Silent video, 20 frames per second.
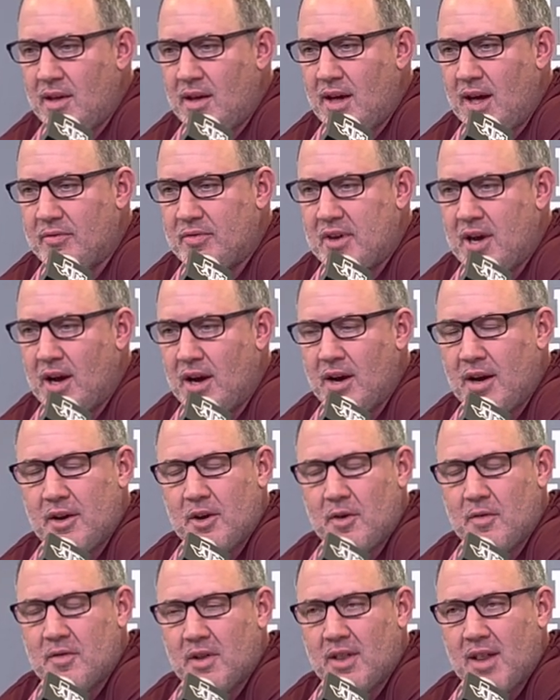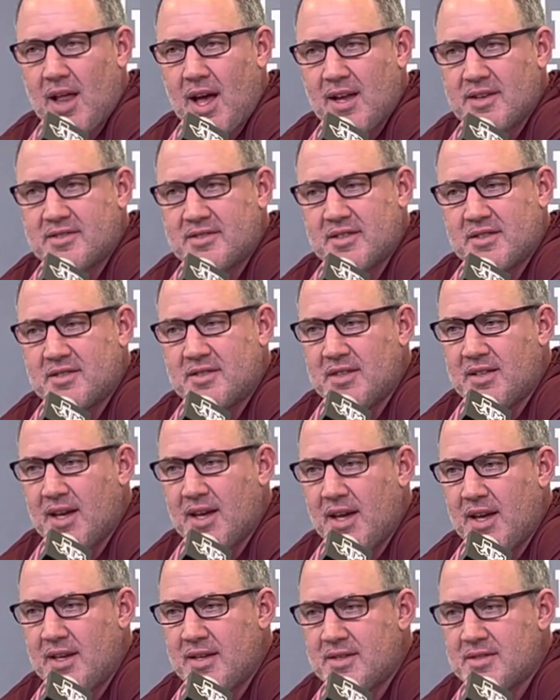have carried over the last 60
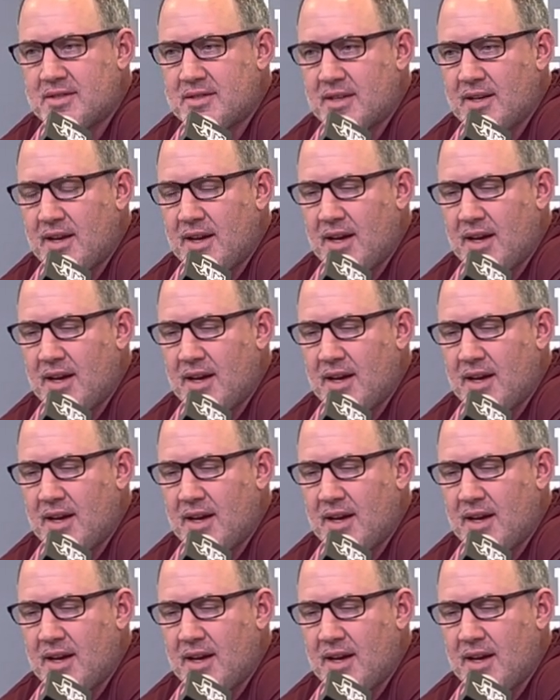days,